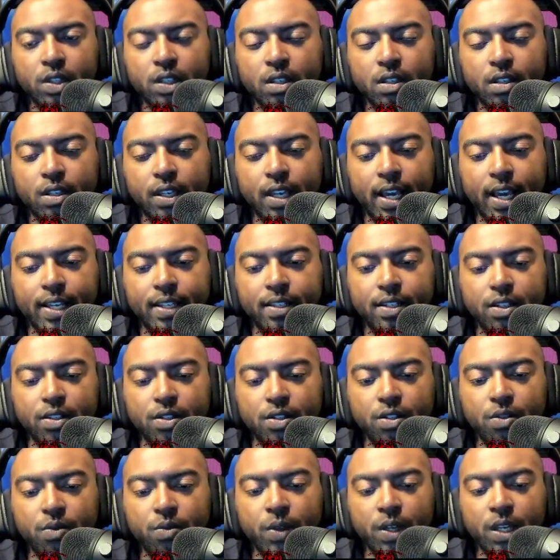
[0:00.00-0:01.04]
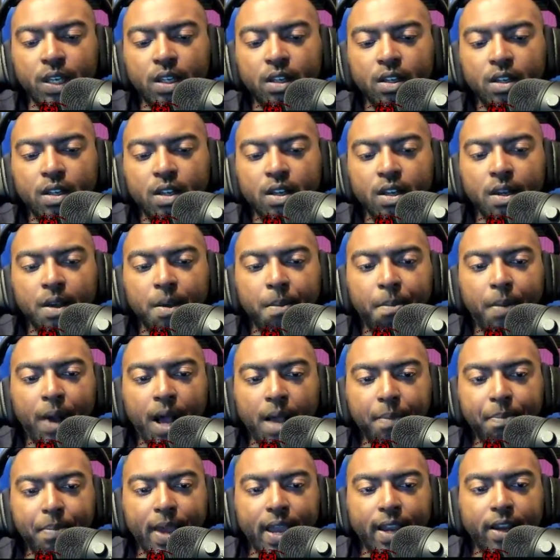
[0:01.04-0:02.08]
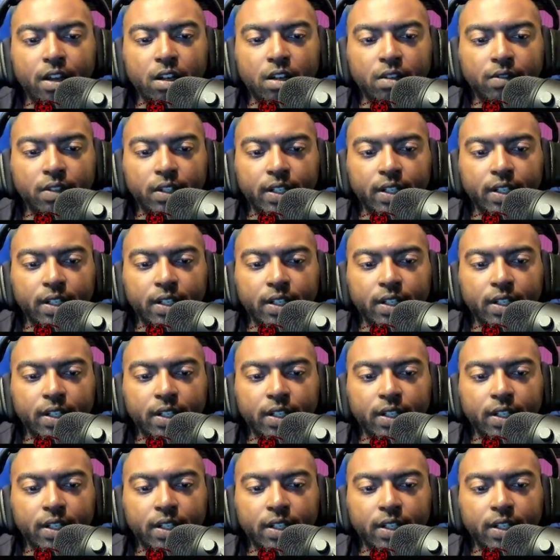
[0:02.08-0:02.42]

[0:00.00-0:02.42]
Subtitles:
Cassian's U-wing, pop back over,